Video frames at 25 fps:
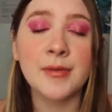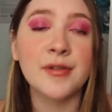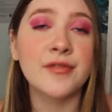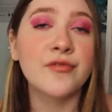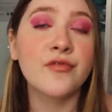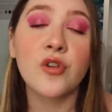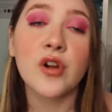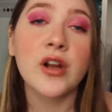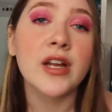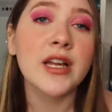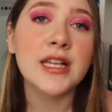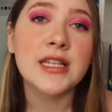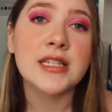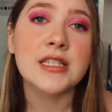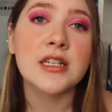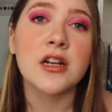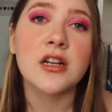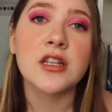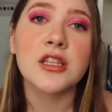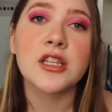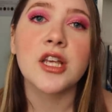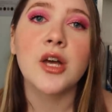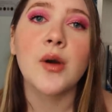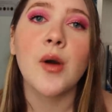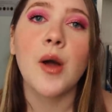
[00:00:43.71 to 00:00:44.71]
Before I get
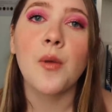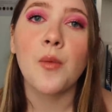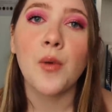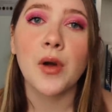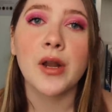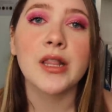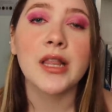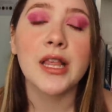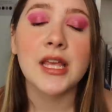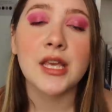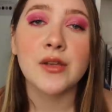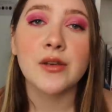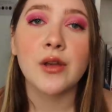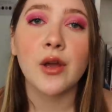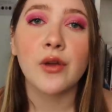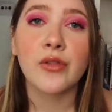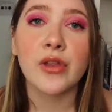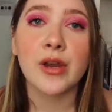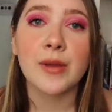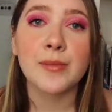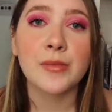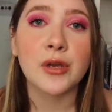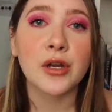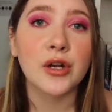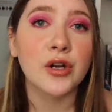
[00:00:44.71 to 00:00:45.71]
started though, I want to let you know
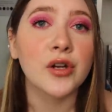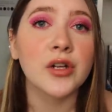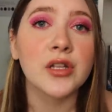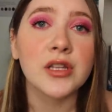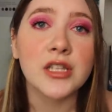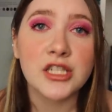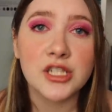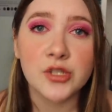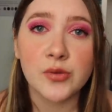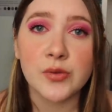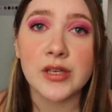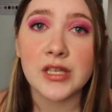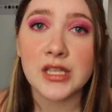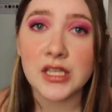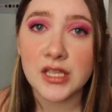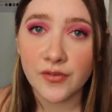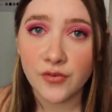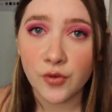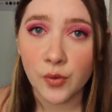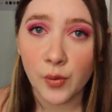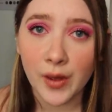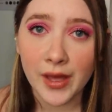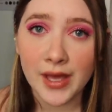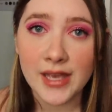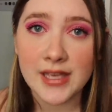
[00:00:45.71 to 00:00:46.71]
that I'm currently doing
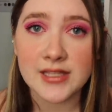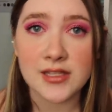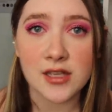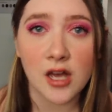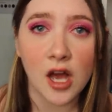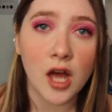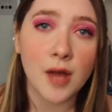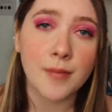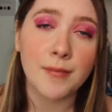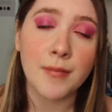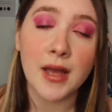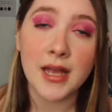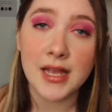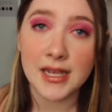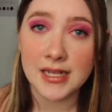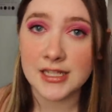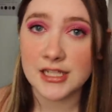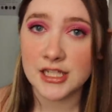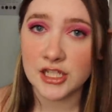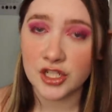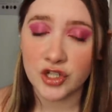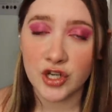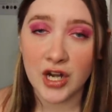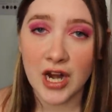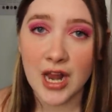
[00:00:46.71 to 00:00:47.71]
giveaways on my
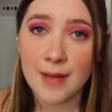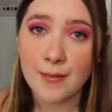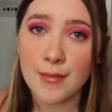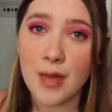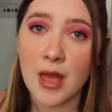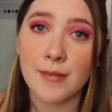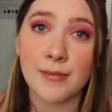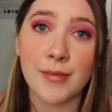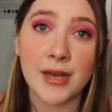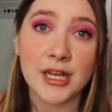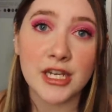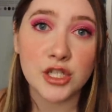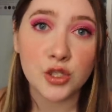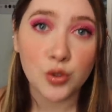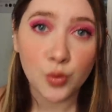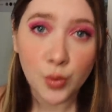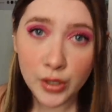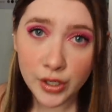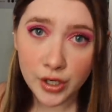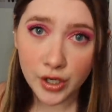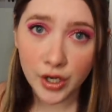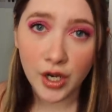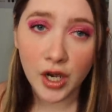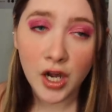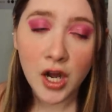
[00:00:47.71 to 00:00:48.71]
Instagram and my
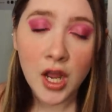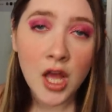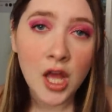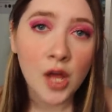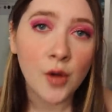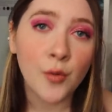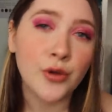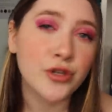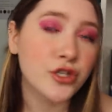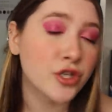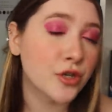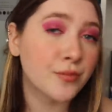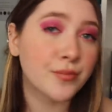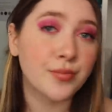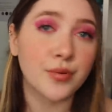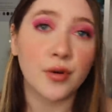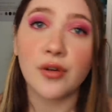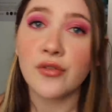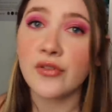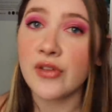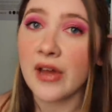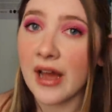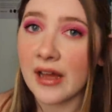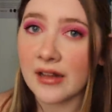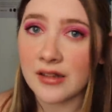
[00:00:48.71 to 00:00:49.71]
Twitter, which are
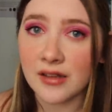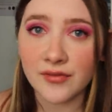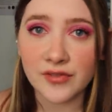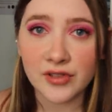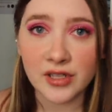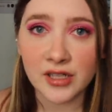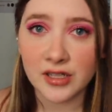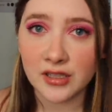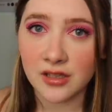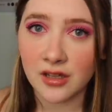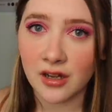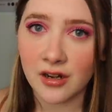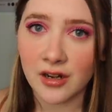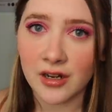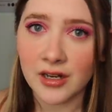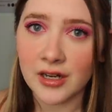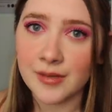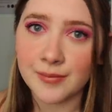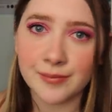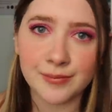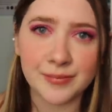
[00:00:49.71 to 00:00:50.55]
both at Lovely Like Laura.